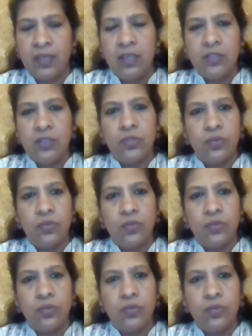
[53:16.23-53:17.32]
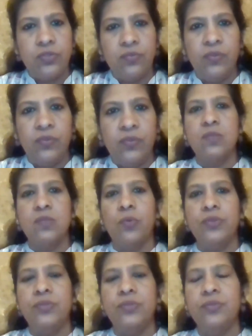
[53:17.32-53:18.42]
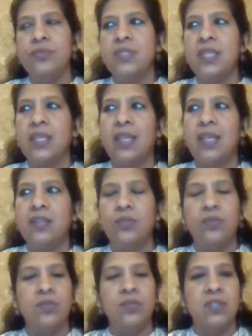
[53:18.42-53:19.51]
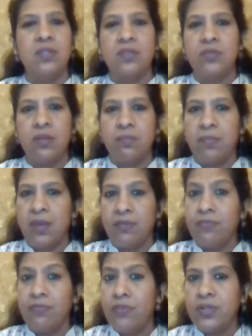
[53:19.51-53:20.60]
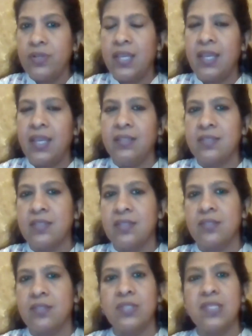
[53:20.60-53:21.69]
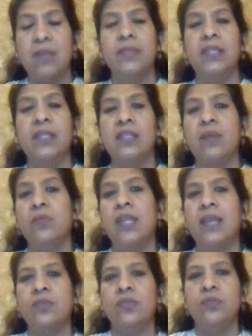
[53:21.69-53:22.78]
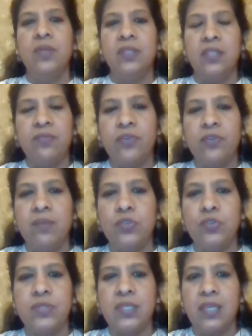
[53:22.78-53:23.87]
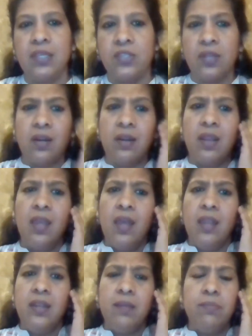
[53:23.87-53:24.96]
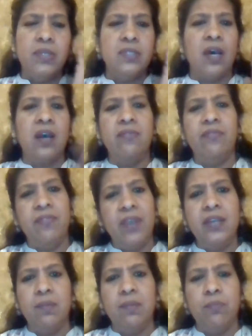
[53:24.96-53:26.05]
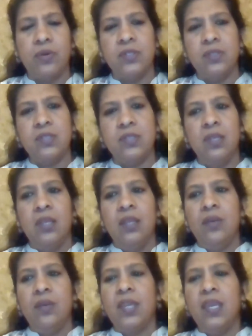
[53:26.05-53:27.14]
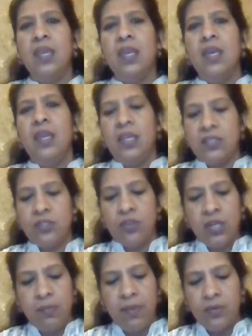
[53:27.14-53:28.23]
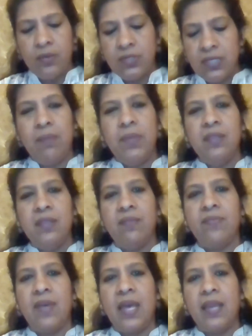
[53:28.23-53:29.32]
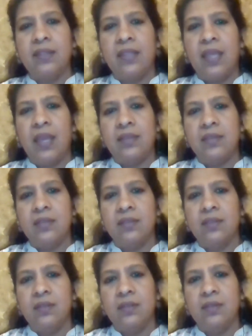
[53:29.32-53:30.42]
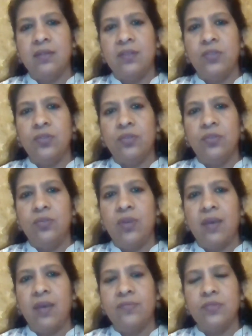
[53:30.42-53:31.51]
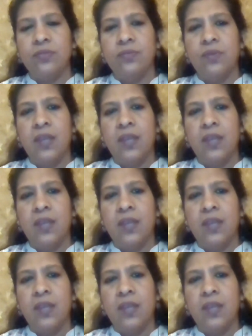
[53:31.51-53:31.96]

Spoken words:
So those of you who sometimes want to say that, this is not my forte and this is not something that I would like to do, and therefore I'm choosing HR, numbers are very important. Okay, it's not about escaping the fact that you have to